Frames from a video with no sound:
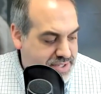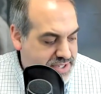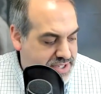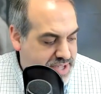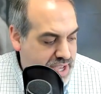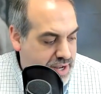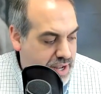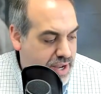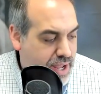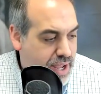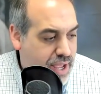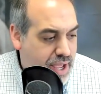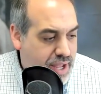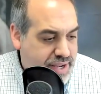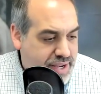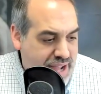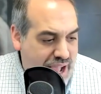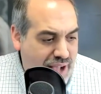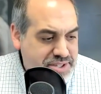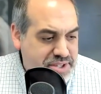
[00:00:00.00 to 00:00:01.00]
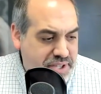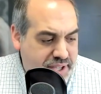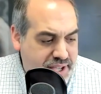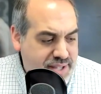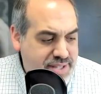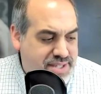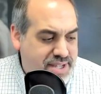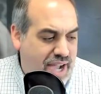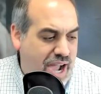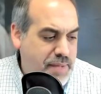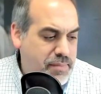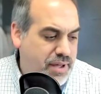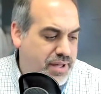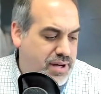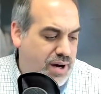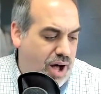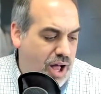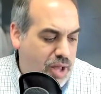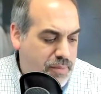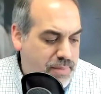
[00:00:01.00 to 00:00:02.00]
and Senate, now's a good time to
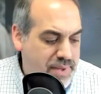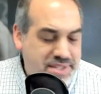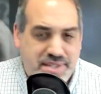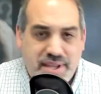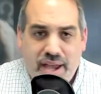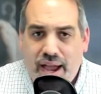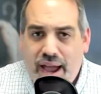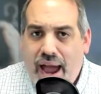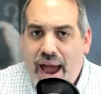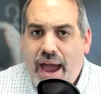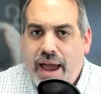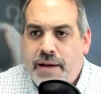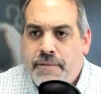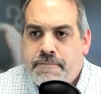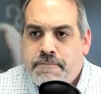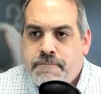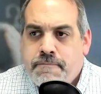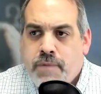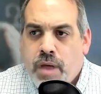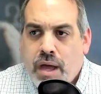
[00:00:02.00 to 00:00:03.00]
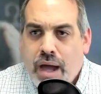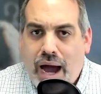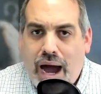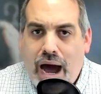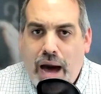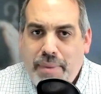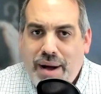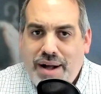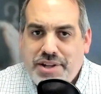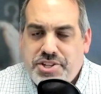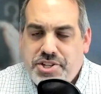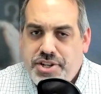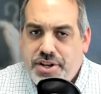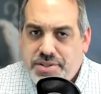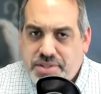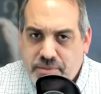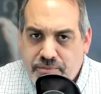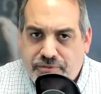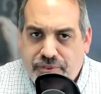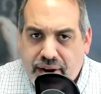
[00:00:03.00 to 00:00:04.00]
call them and say, hey, how about you
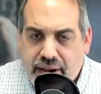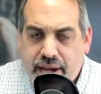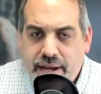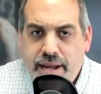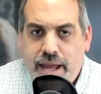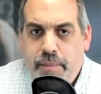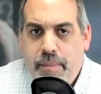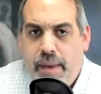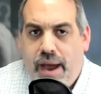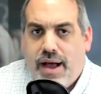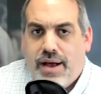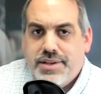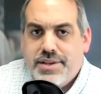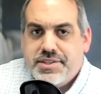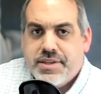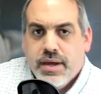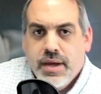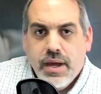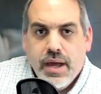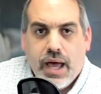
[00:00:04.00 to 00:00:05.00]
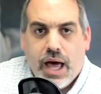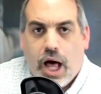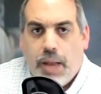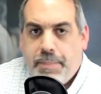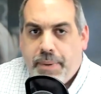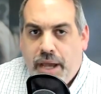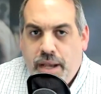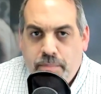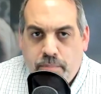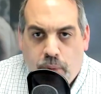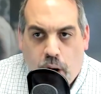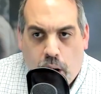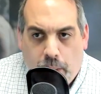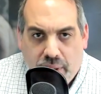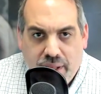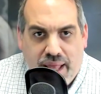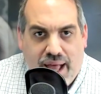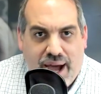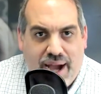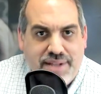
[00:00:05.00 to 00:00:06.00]
do some freaking emails helping
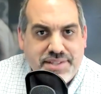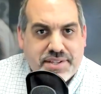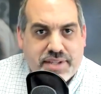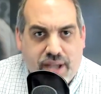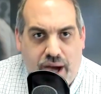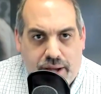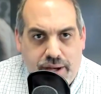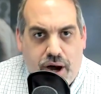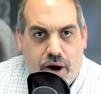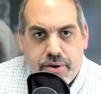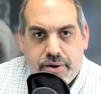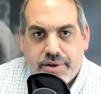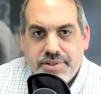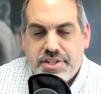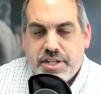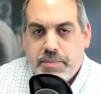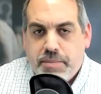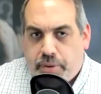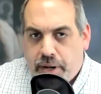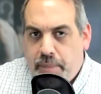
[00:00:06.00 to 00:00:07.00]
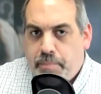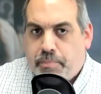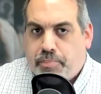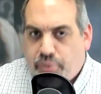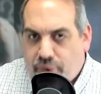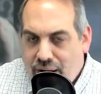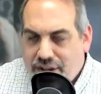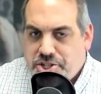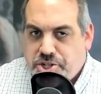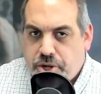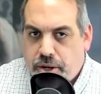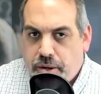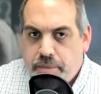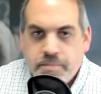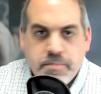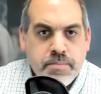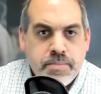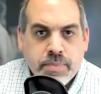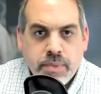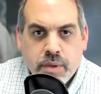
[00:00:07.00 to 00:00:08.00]
mobilize gun owners into putting
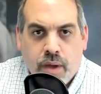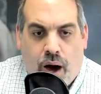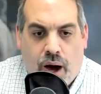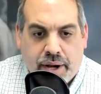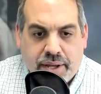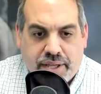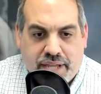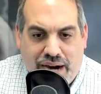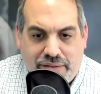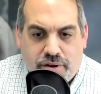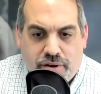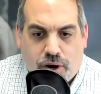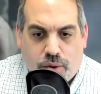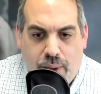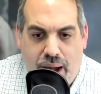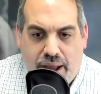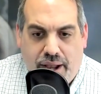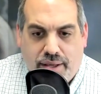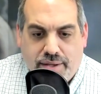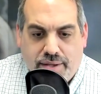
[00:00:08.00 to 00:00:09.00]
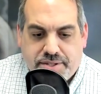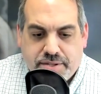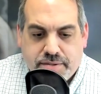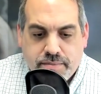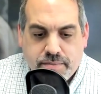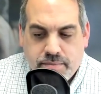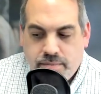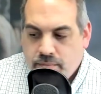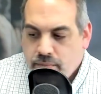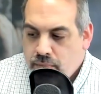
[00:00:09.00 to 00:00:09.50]
pressure on Governor Reynolds?